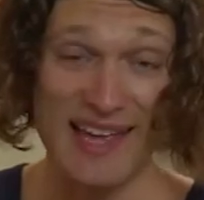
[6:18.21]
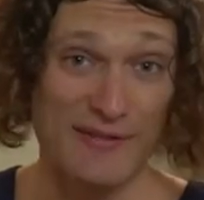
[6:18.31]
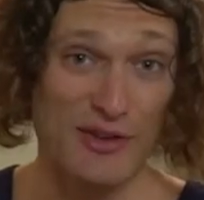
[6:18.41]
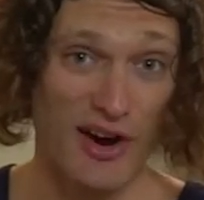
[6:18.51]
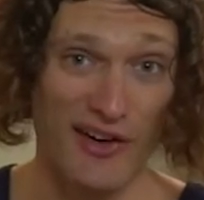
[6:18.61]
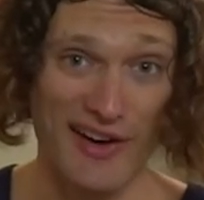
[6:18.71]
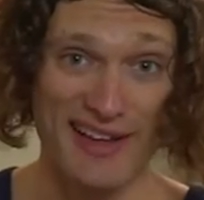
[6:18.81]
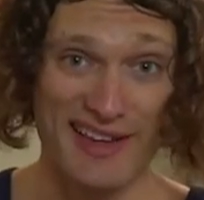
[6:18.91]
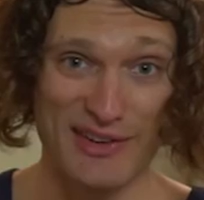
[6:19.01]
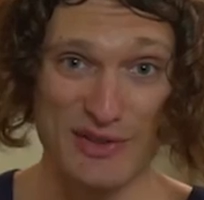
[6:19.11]
If you
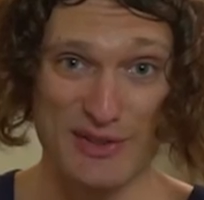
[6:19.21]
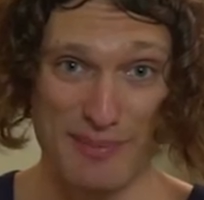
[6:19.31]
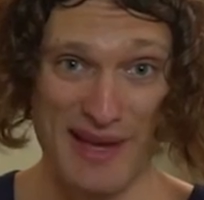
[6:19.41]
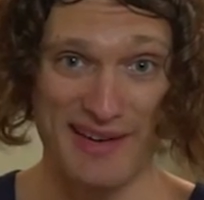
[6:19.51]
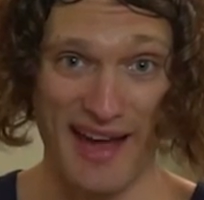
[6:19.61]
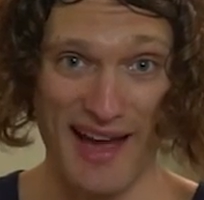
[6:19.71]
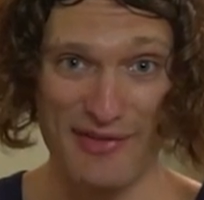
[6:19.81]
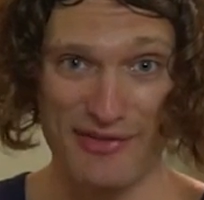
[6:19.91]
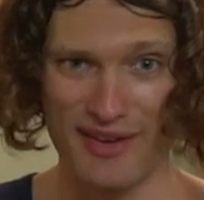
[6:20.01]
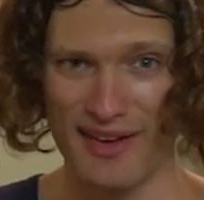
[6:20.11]
already can use a big
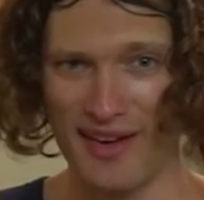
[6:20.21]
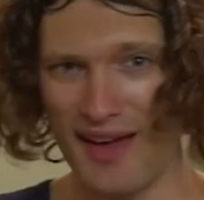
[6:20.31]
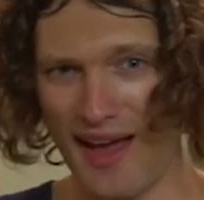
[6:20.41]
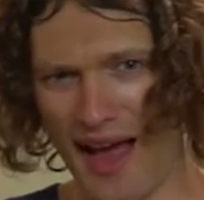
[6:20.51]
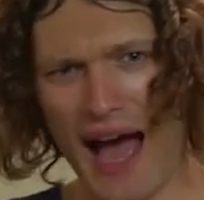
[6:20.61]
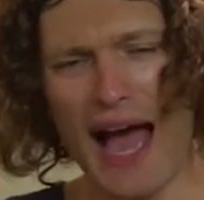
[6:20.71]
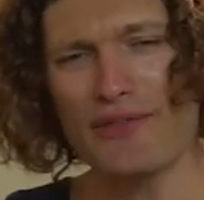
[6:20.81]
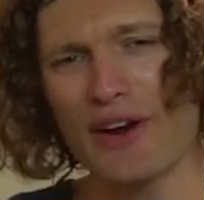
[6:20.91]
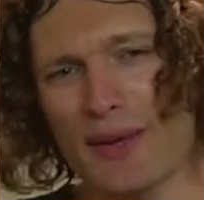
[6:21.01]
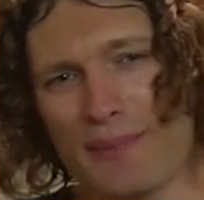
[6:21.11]
knife,
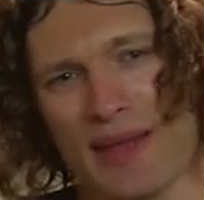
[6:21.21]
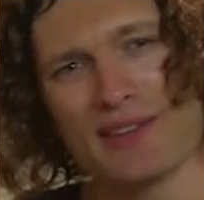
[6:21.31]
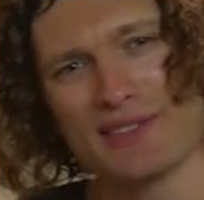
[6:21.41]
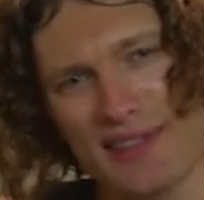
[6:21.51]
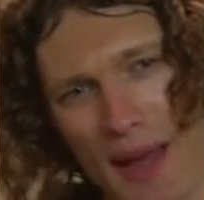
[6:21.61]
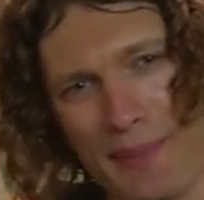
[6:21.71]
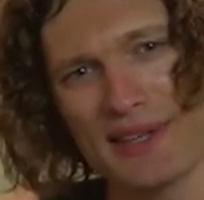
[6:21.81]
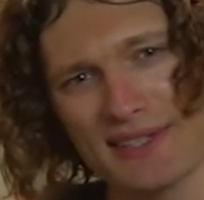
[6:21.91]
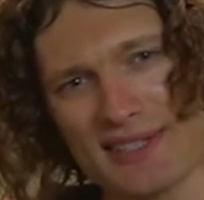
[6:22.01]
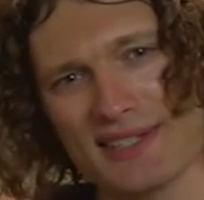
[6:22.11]
I recommend you stop
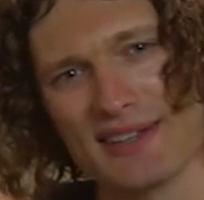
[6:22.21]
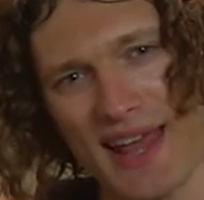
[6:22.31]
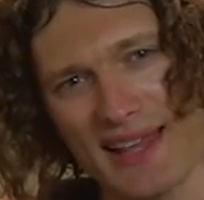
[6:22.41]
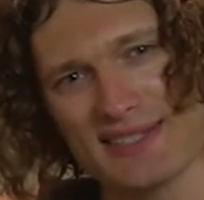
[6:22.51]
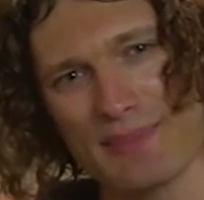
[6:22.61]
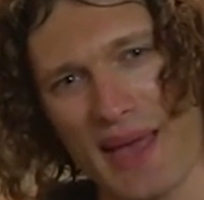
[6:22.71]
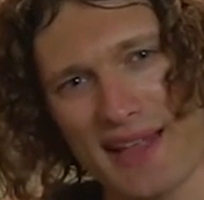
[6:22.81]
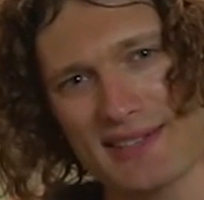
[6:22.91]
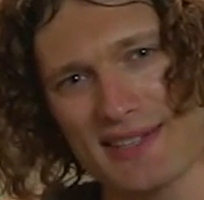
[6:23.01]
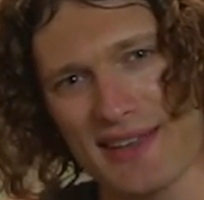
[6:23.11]
being such a Nancy
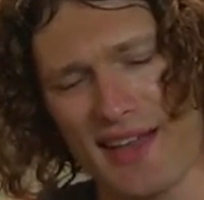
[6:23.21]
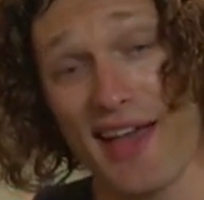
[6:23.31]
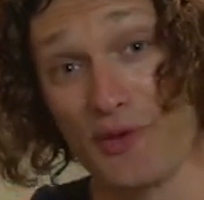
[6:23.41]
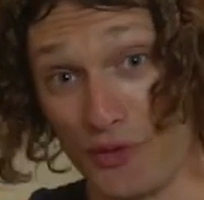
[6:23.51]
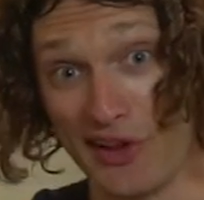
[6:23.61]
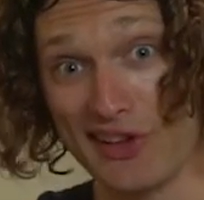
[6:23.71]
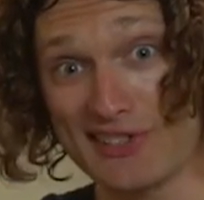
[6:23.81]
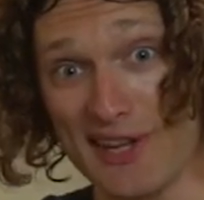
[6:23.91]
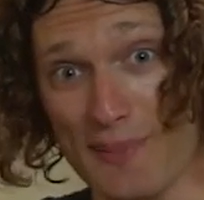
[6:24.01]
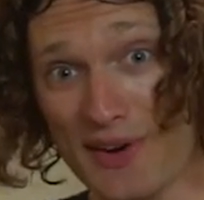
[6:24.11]
Pansy and really
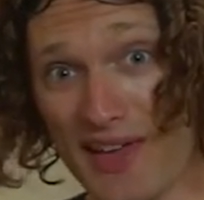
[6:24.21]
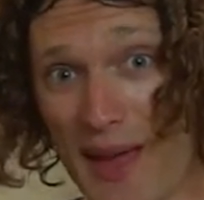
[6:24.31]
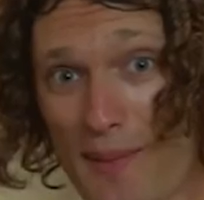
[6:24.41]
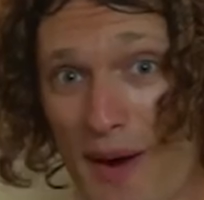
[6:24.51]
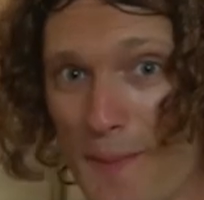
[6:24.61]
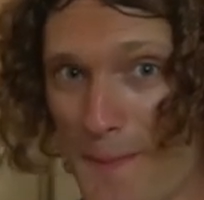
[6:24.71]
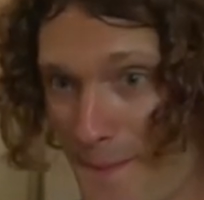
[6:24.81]
step your game up.